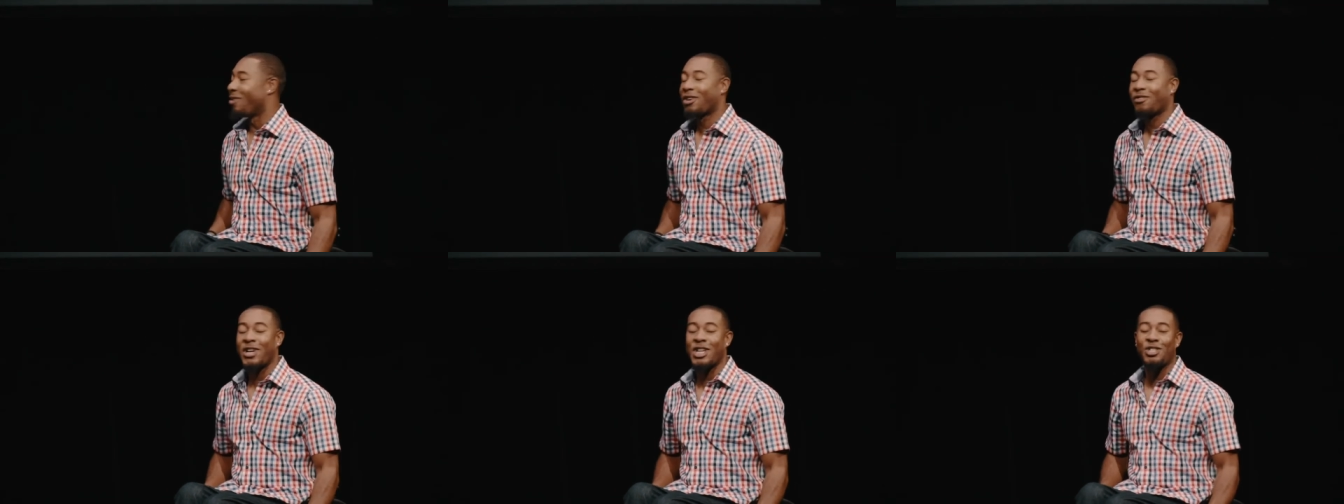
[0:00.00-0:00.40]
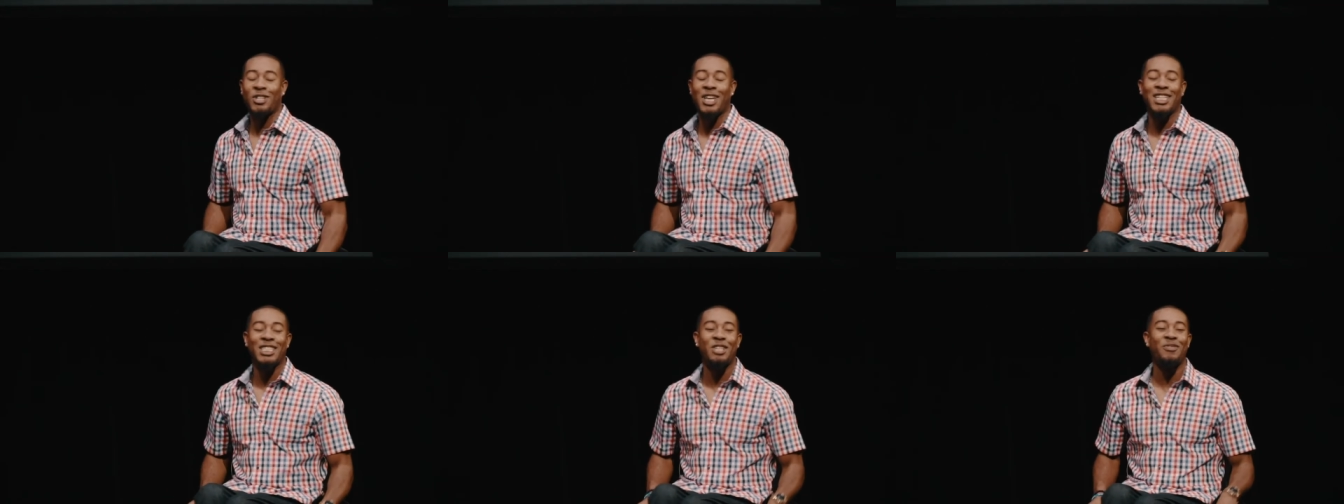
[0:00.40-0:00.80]

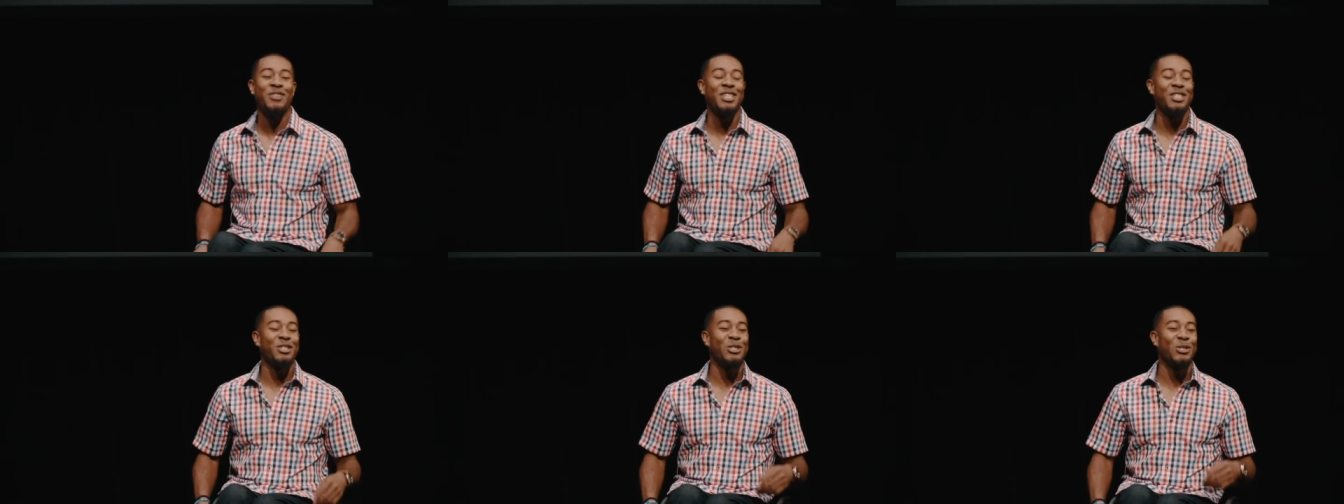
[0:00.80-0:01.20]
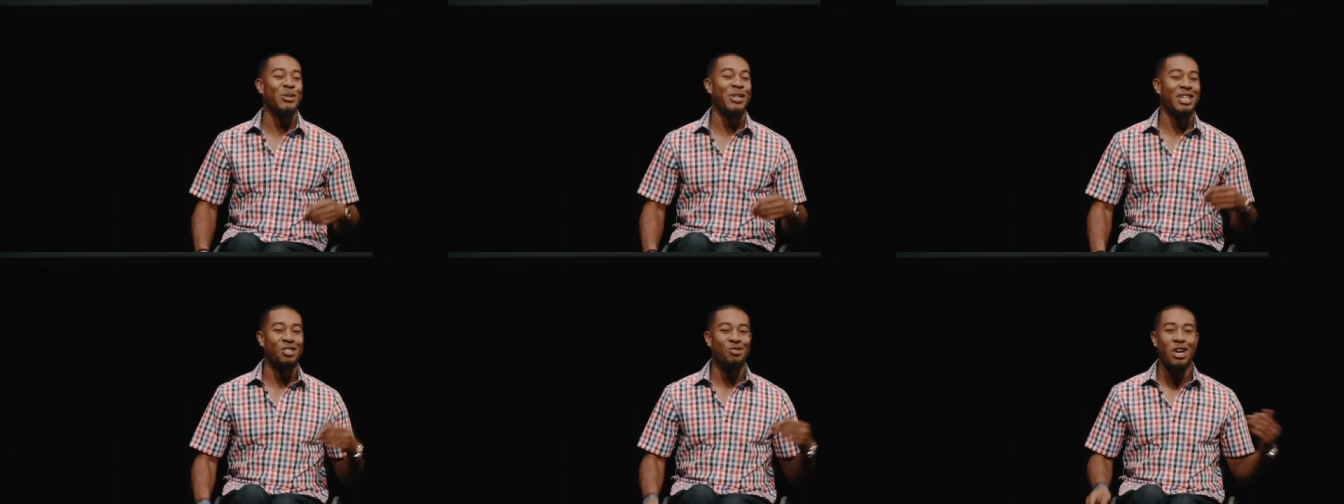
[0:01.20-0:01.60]
recreational activities,
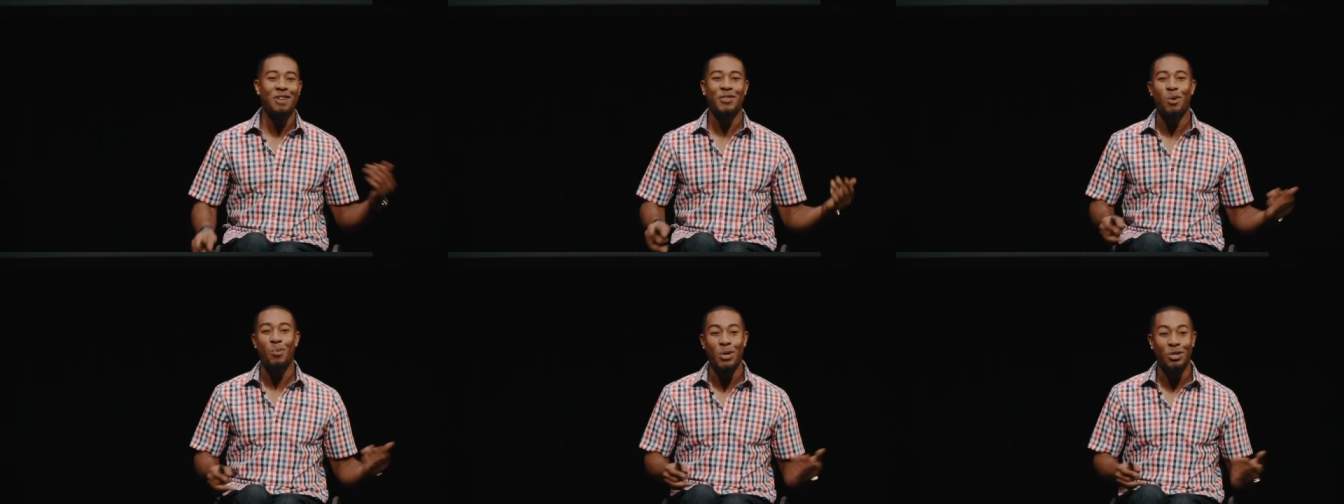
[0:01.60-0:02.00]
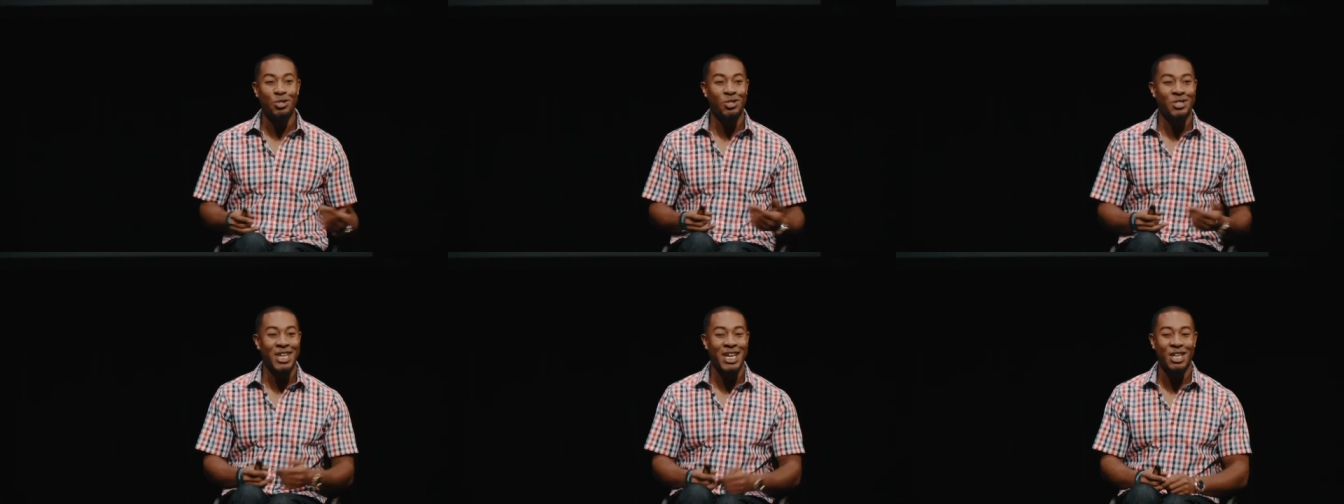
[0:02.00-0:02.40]
including driving a
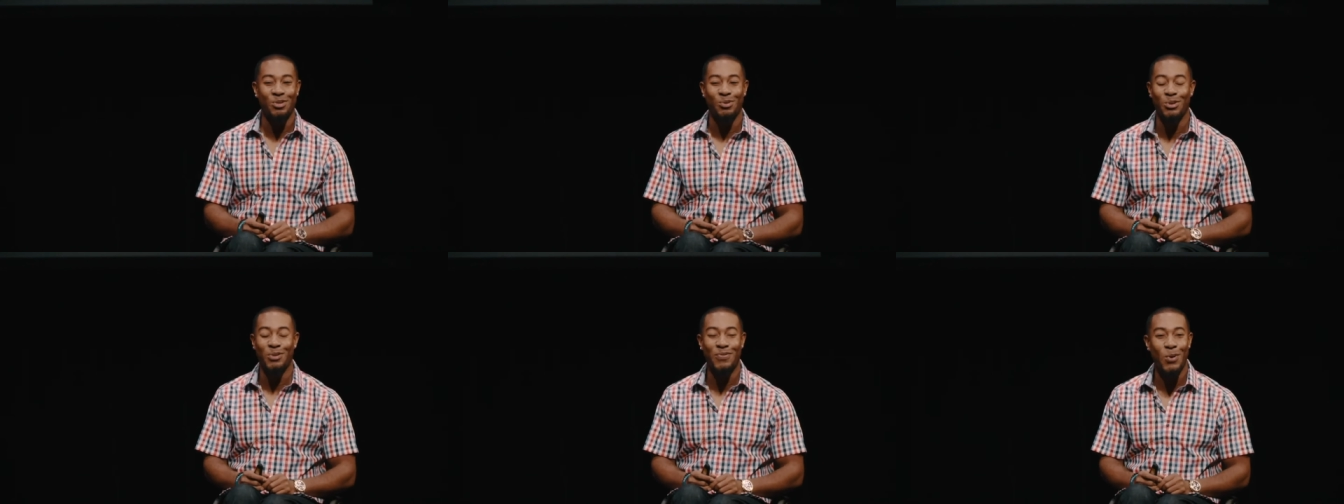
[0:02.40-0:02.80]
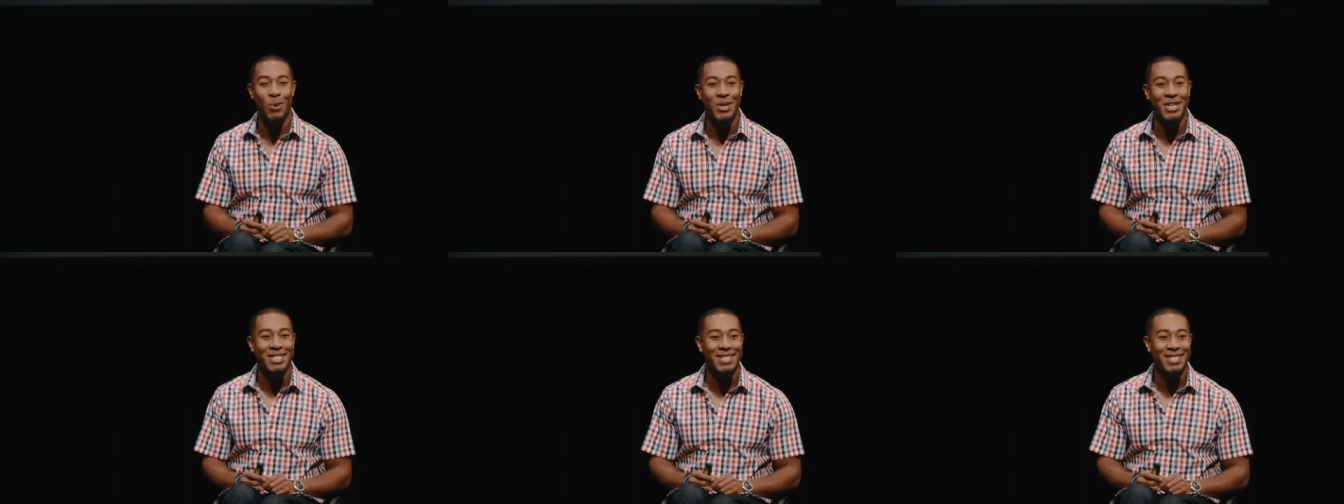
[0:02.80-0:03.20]
wheelchair tank through the
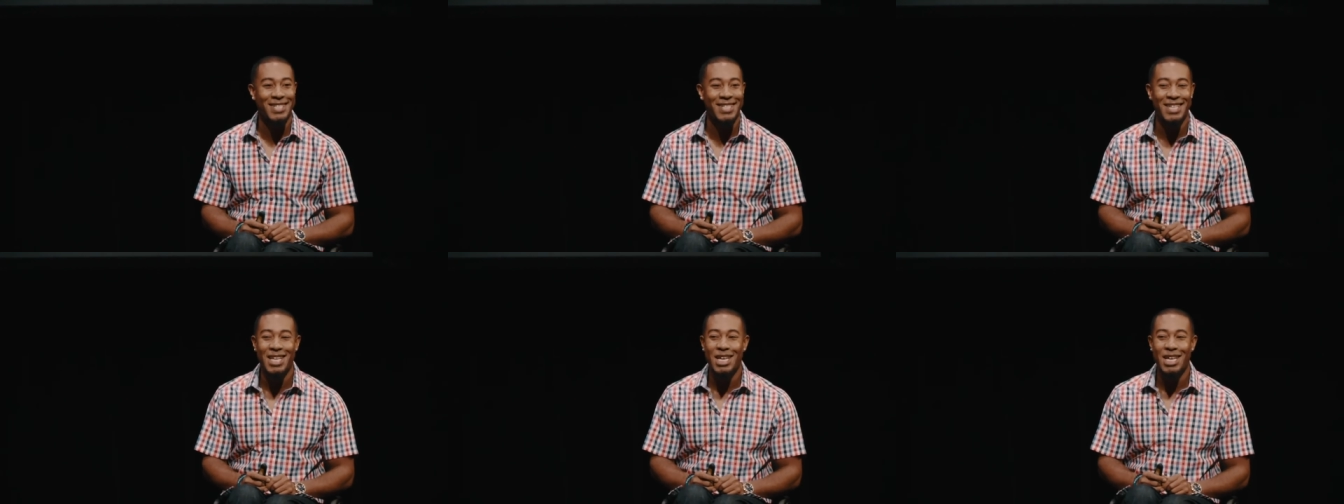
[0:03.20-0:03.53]
forest.